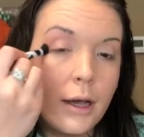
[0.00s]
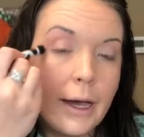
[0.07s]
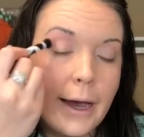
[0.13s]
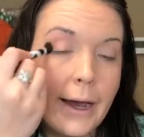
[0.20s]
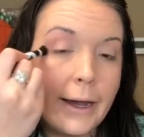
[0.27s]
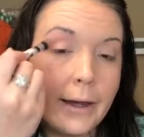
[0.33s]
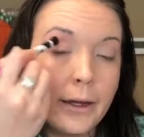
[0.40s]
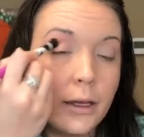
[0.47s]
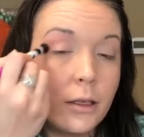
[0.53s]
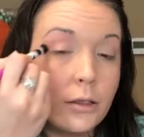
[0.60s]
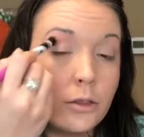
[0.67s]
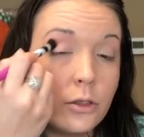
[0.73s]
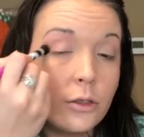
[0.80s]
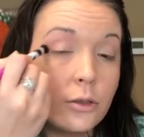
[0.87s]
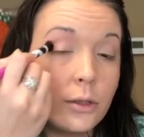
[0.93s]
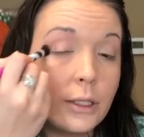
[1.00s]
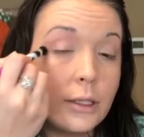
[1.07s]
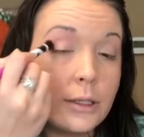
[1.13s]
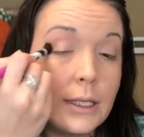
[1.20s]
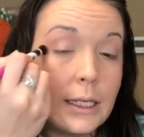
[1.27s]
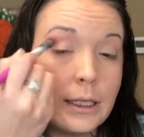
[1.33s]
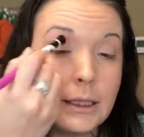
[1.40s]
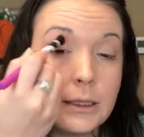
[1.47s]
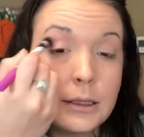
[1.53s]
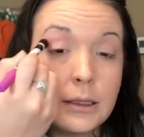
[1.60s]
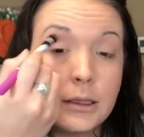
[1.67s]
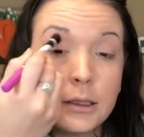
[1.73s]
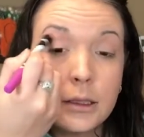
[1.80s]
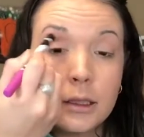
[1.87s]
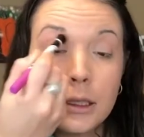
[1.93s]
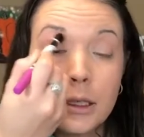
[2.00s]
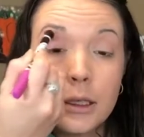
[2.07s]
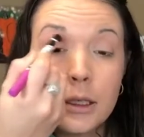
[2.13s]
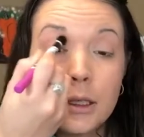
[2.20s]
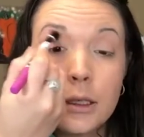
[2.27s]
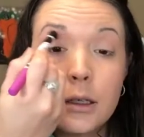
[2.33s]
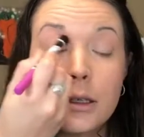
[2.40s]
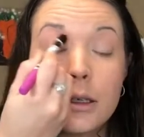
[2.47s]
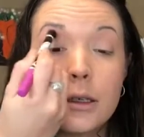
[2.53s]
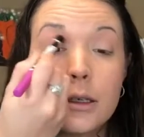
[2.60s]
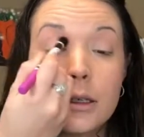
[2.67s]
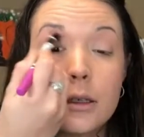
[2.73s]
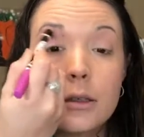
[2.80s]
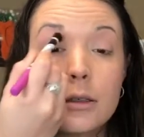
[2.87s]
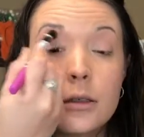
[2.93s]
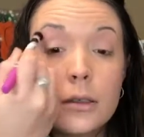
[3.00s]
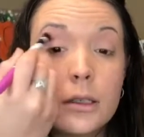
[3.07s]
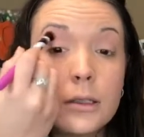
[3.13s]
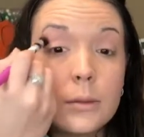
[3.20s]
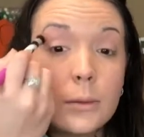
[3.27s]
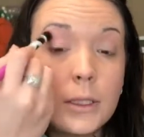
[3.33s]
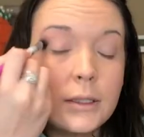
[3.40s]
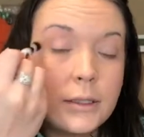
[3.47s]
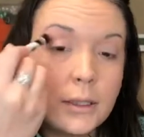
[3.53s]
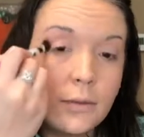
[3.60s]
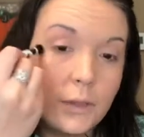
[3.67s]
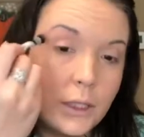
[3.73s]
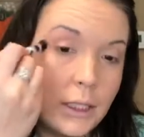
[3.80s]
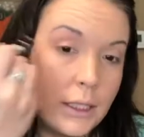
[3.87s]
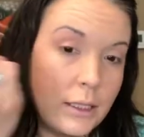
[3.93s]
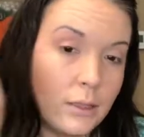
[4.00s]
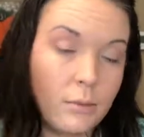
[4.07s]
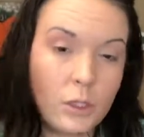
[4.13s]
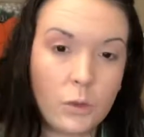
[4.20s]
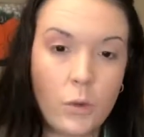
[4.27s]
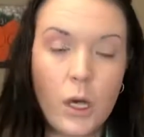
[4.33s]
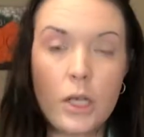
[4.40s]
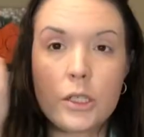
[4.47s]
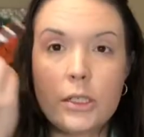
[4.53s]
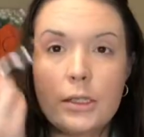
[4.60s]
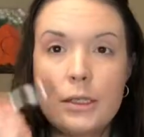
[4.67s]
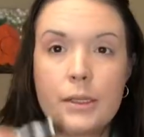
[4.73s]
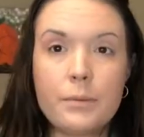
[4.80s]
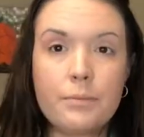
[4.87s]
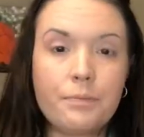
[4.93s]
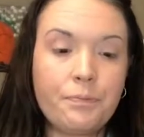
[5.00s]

eye tutorials in it, as well as give you guys some swatches.